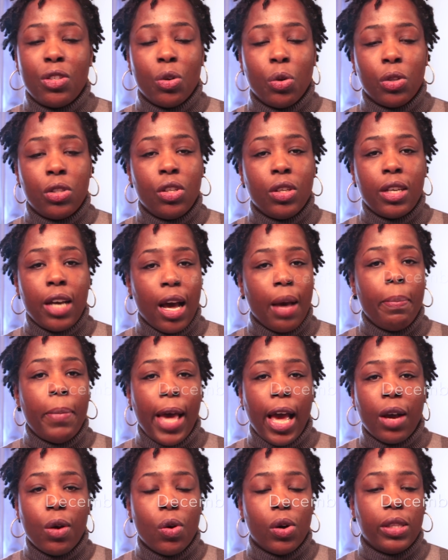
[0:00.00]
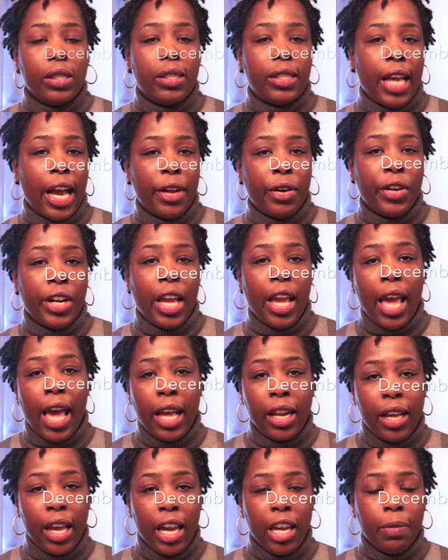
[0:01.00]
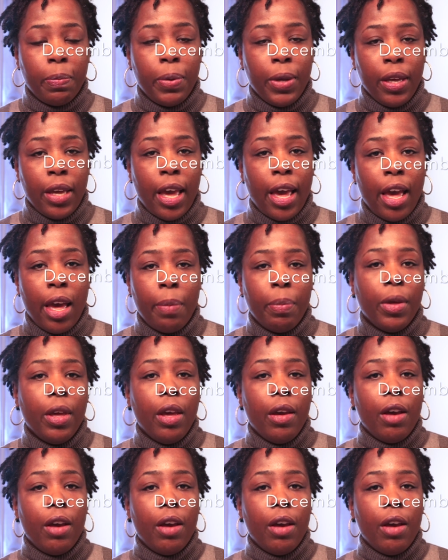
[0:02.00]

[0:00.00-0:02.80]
So come back on Saturday at 8 p.m.